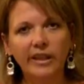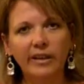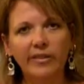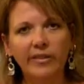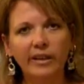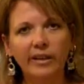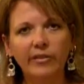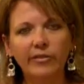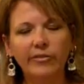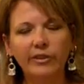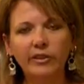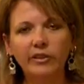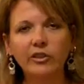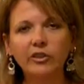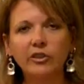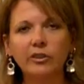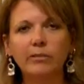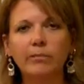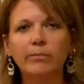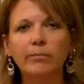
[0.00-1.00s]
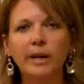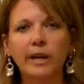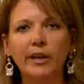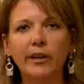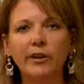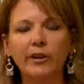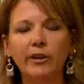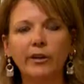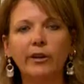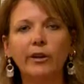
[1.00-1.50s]
and they function
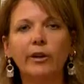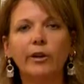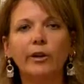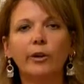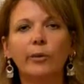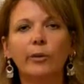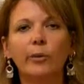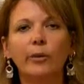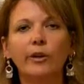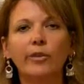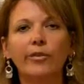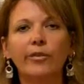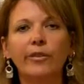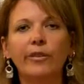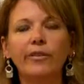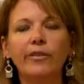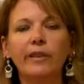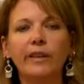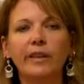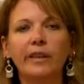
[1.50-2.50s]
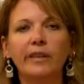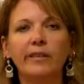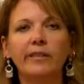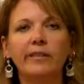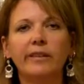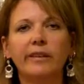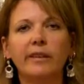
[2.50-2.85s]
better with the things